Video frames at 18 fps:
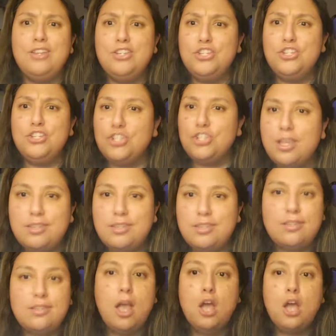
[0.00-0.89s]

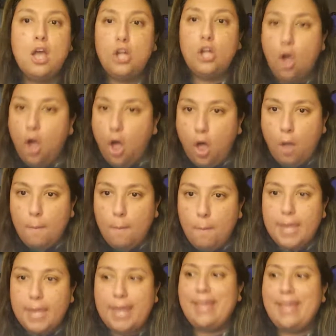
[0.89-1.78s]
just
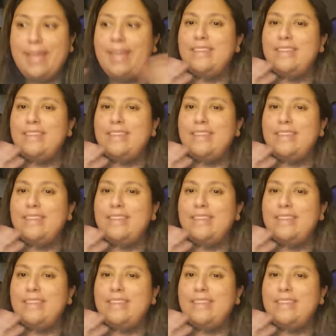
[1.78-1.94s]
call me.